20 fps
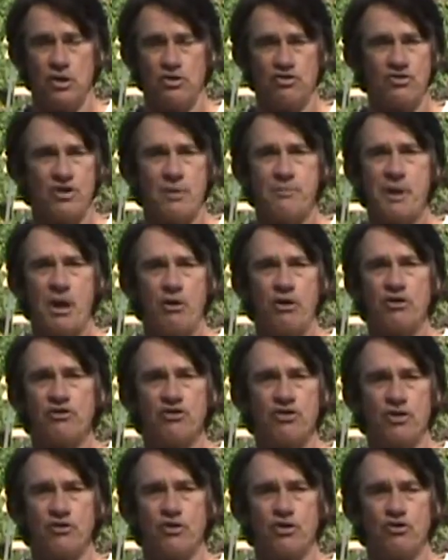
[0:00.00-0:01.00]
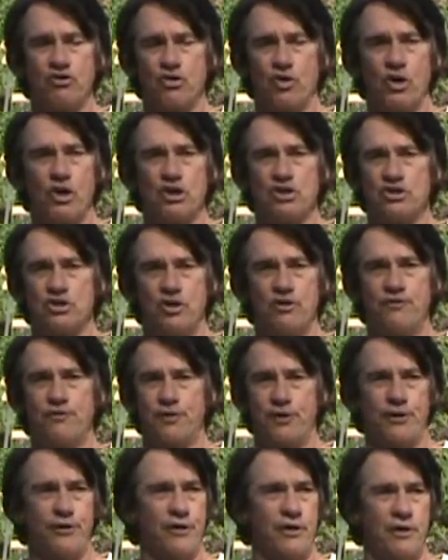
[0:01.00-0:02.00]
There's some areas that the soil is so
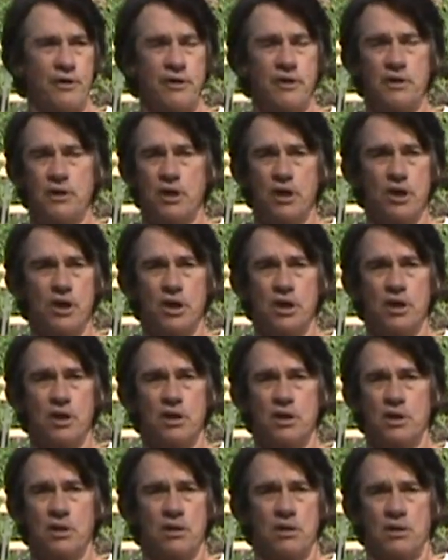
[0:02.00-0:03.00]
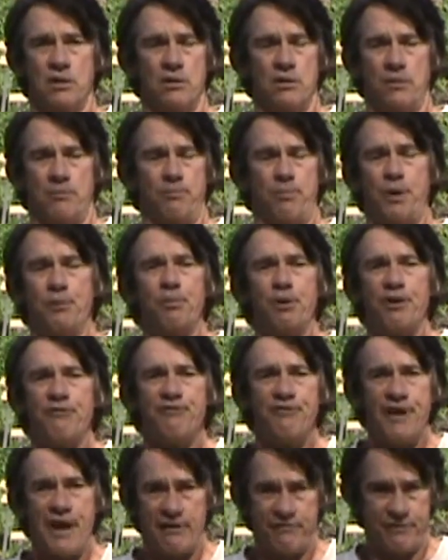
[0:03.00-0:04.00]
fertile that people
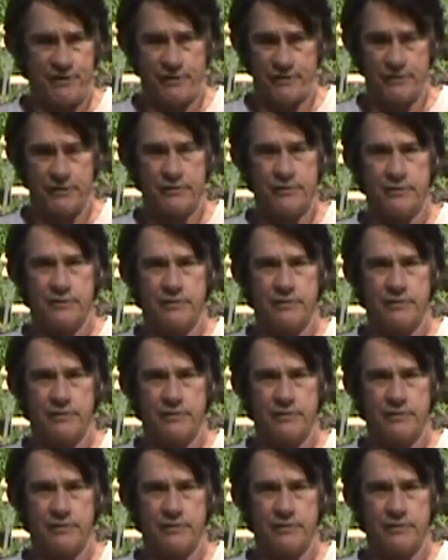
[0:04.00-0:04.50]
have never